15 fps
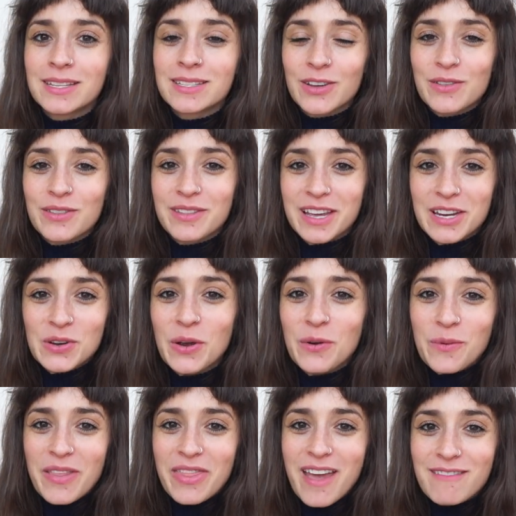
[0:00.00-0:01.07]
so that they know
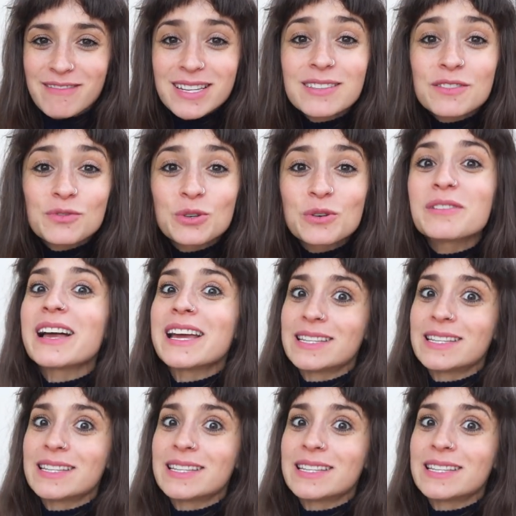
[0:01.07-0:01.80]
when there is a rule,